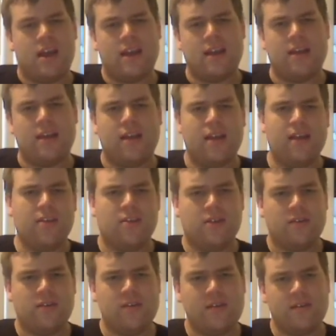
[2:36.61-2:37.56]

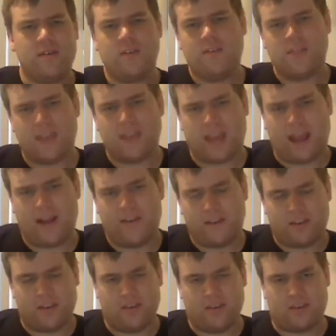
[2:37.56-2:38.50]
In terms of
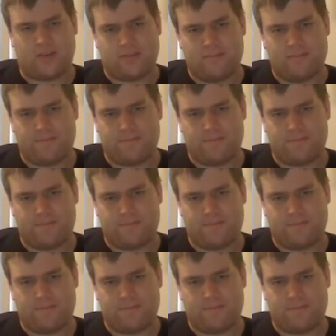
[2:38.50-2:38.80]
characters,